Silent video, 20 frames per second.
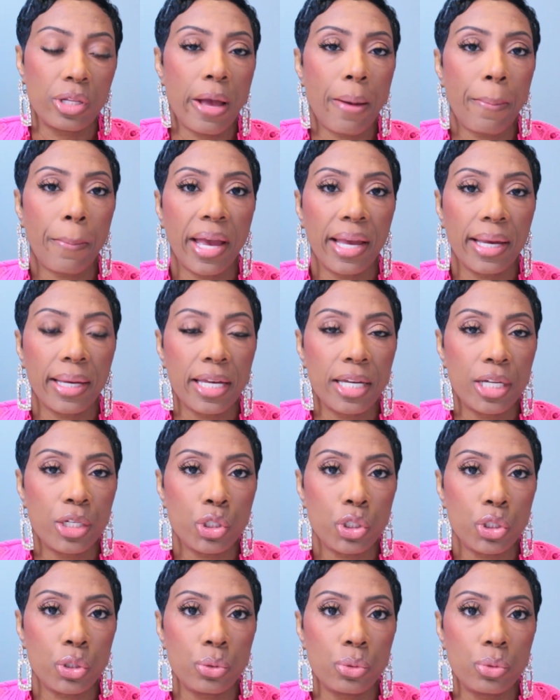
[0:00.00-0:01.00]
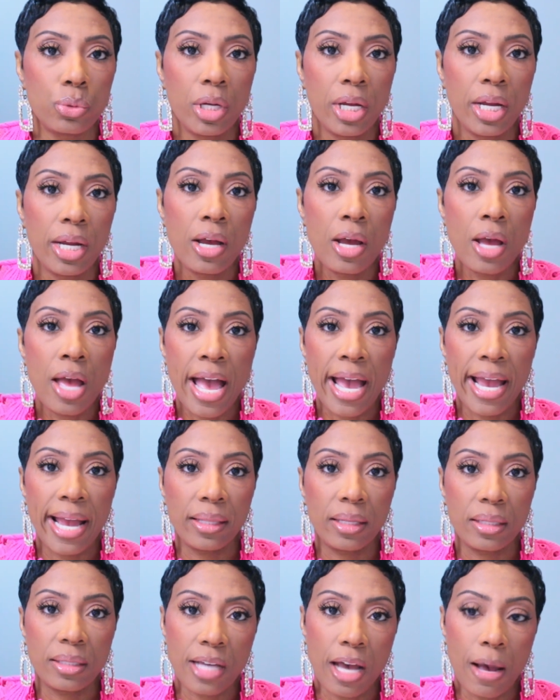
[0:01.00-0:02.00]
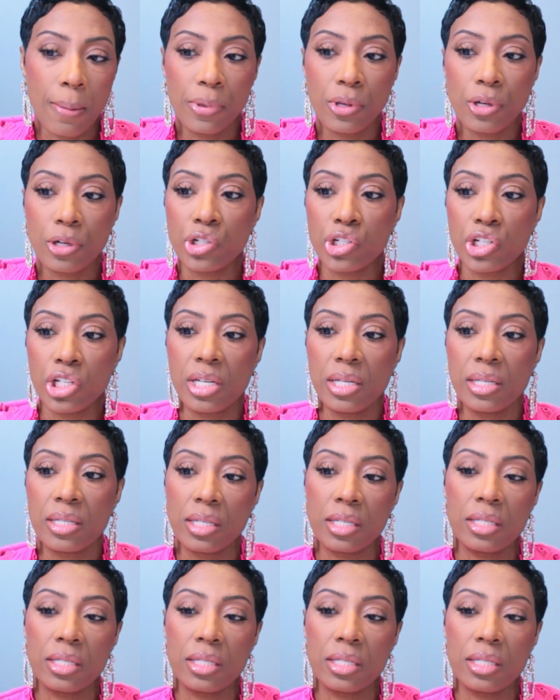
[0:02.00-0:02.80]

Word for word: that might hit you at the top of your jeans.